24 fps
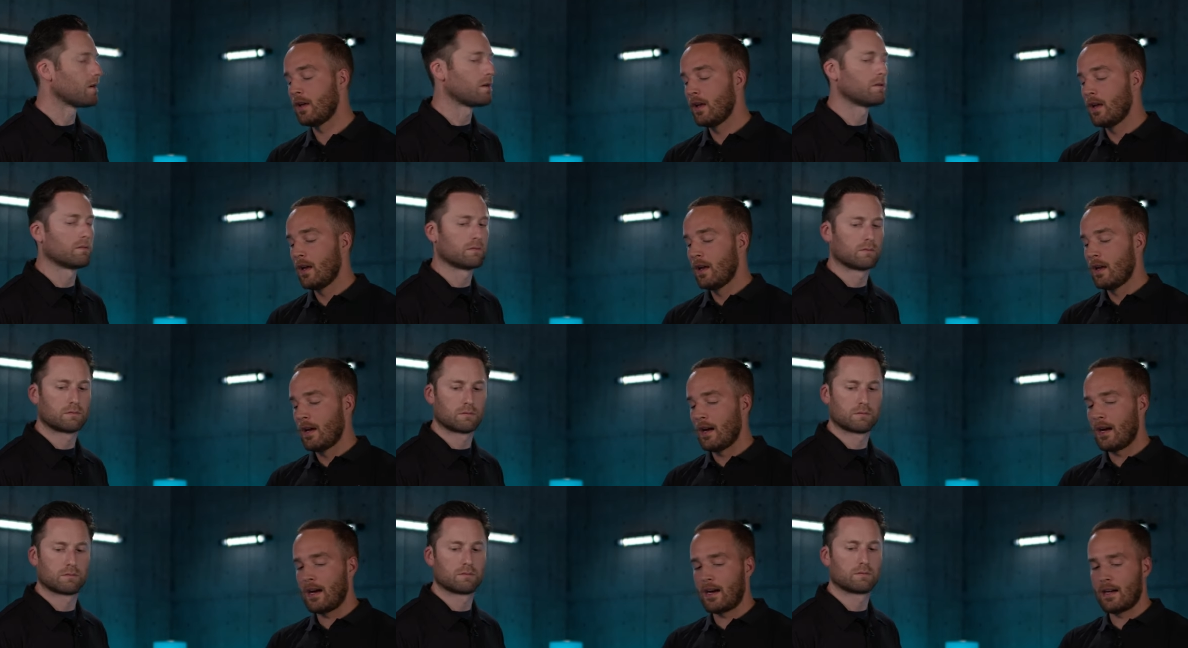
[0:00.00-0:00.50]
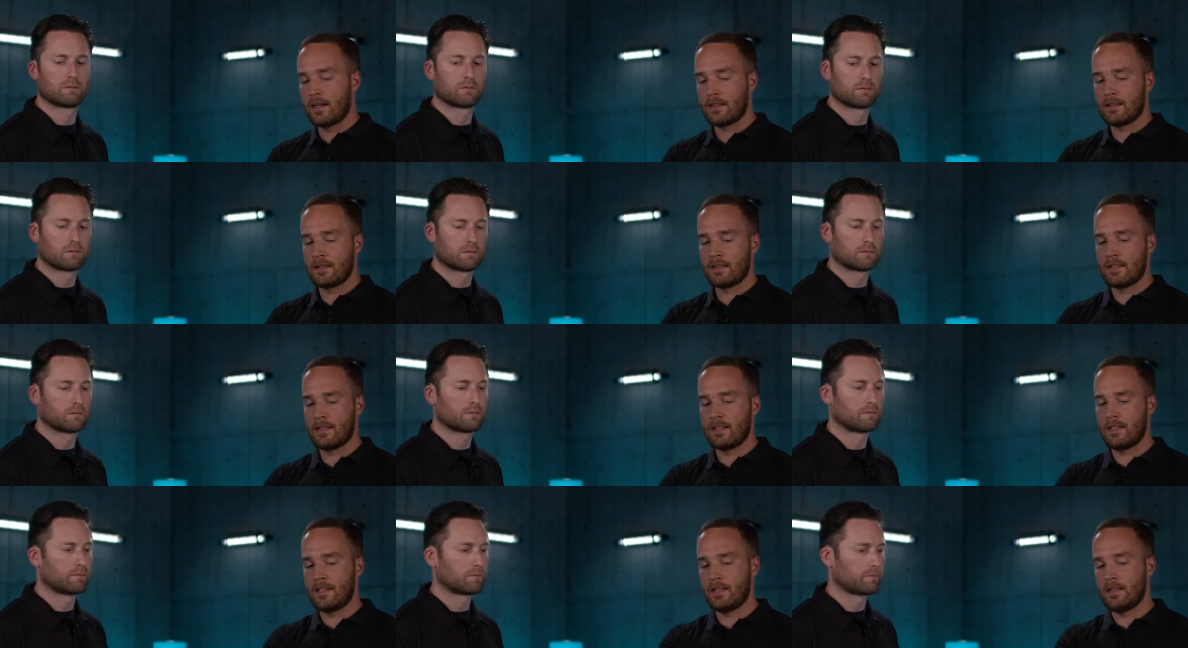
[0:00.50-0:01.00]
Speaker 1: uh -huh. on
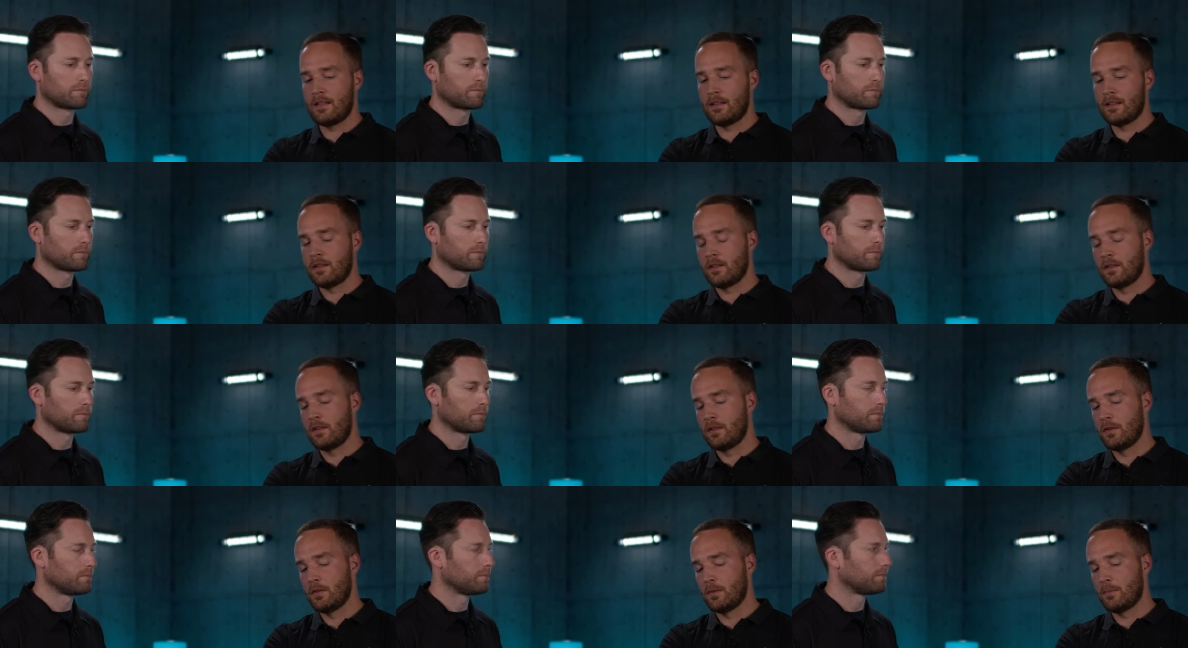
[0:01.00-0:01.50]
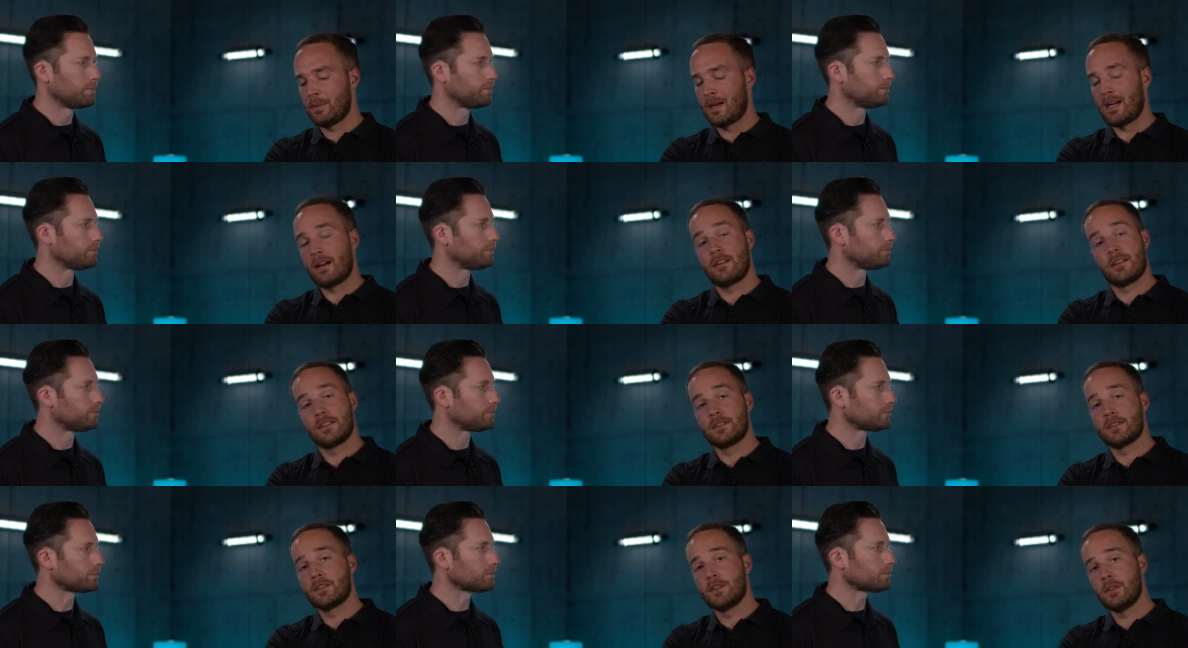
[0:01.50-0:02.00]
the new
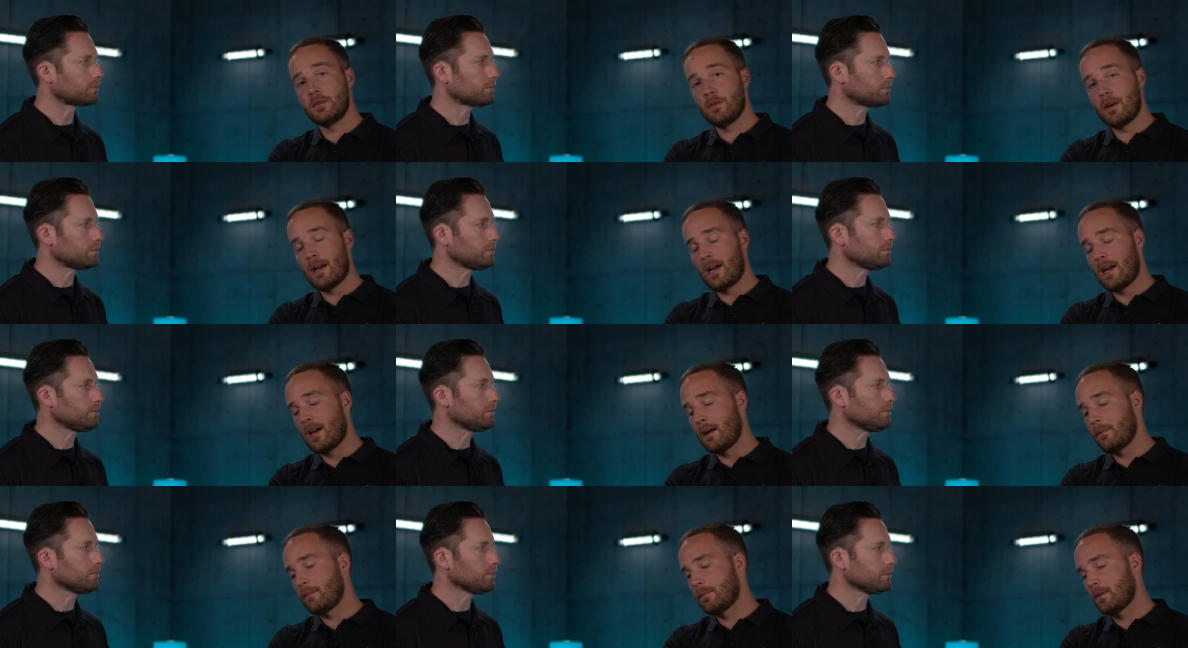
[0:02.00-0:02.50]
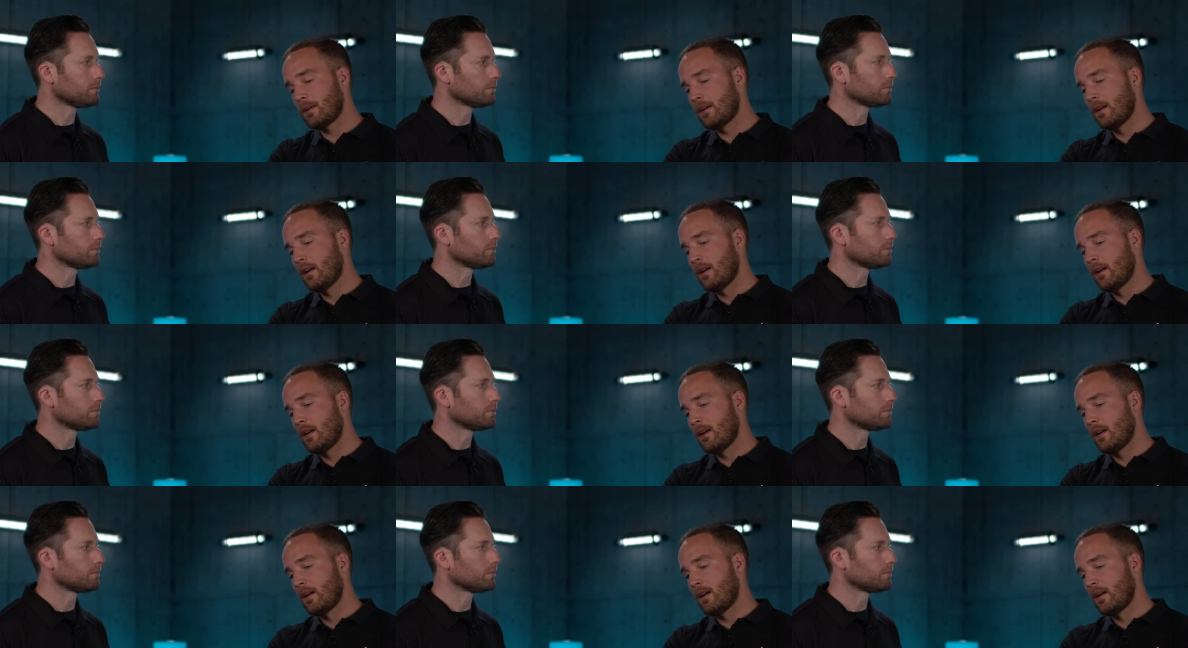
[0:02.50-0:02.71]
Pilot 2 app,